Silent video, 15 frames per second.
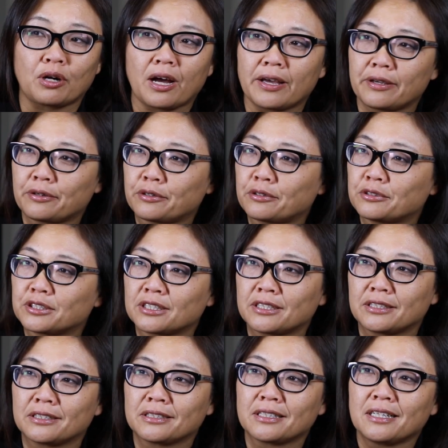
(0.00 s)
priors
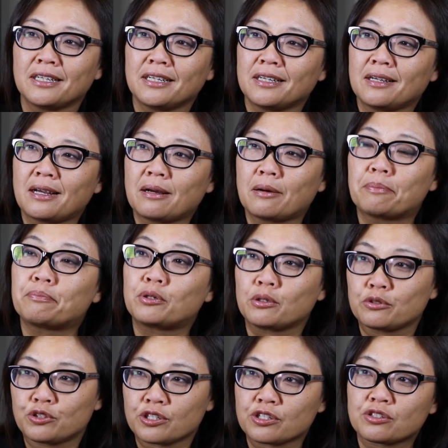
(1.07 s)
and
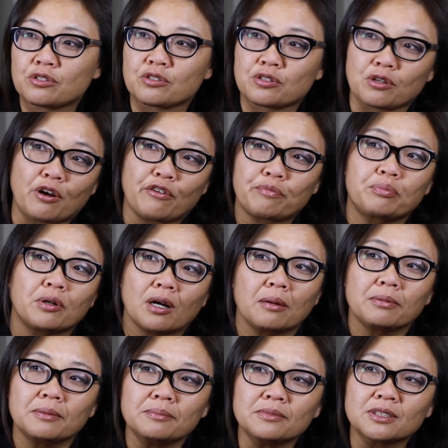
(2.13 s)
approaches to solve
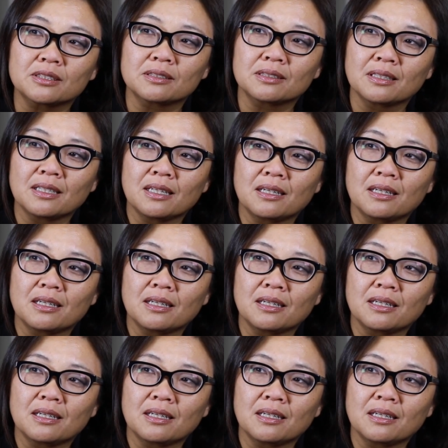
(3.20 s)
problems.